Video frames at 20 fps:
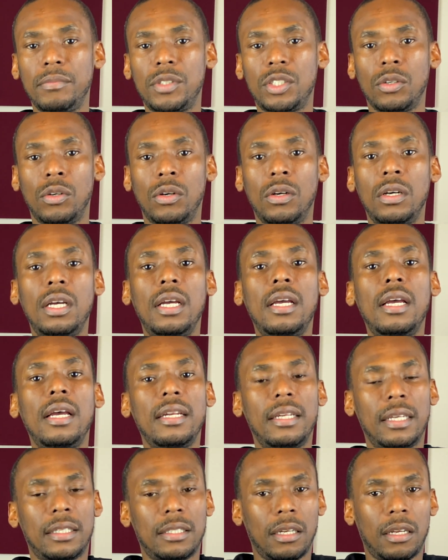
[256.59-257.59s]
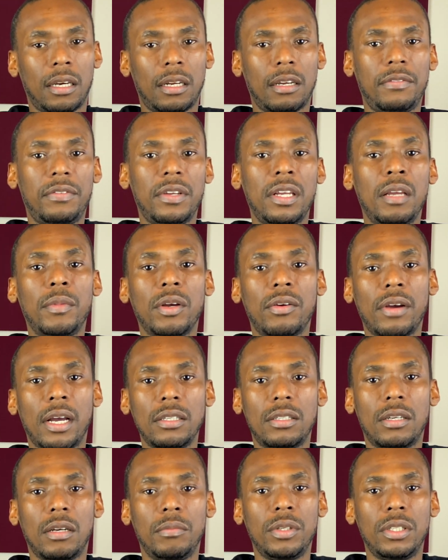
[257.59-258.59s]
So there's a lot of
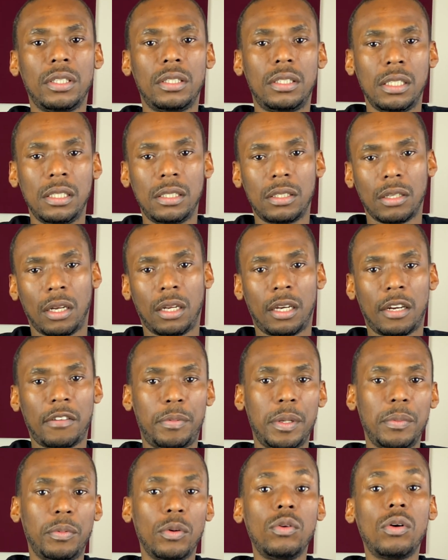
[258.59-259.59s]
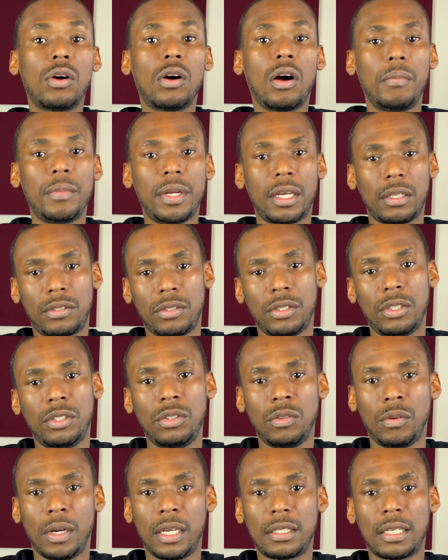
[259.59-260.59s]
immigrant communities or a lot of people who come here to the
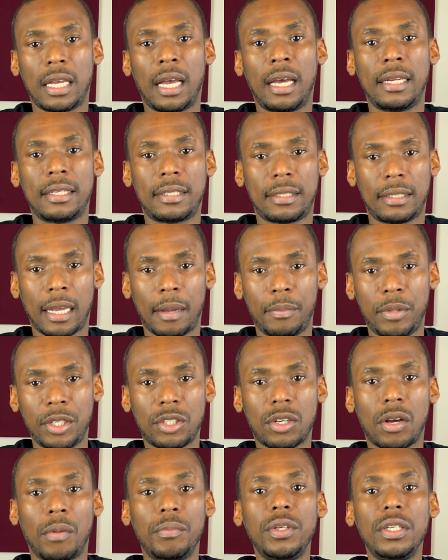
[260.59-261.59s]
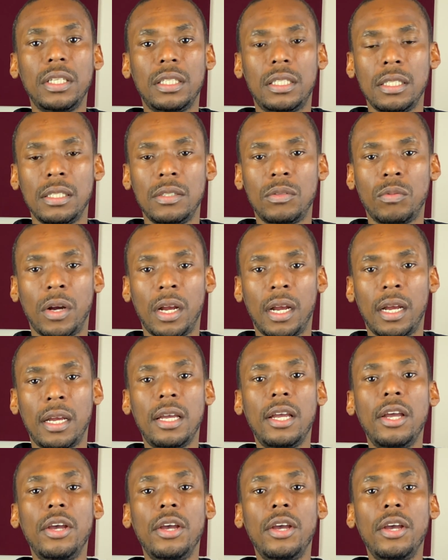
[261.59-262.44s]
US and establish communities where